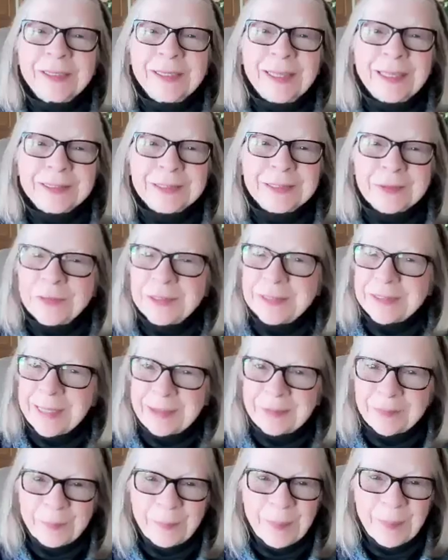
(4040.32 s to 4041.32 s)
that's going
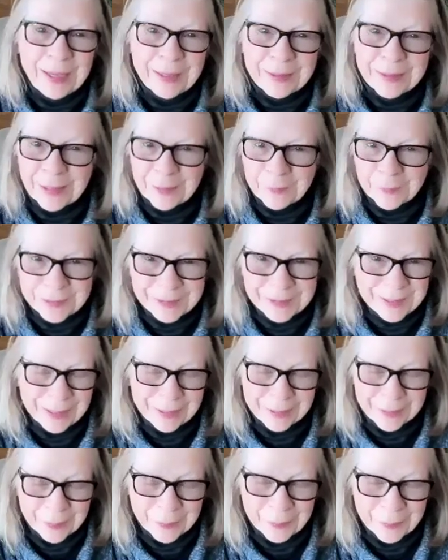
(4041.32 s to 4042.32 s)
down a path I will
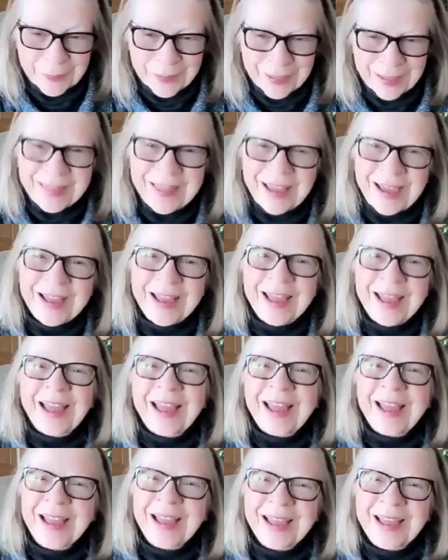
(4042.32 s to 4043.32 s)
not go.
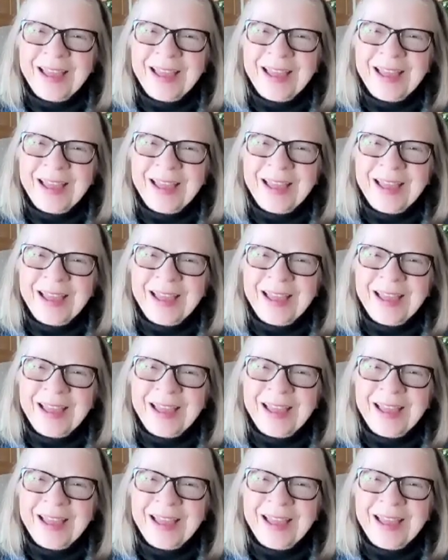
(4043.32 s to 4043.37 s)
I'm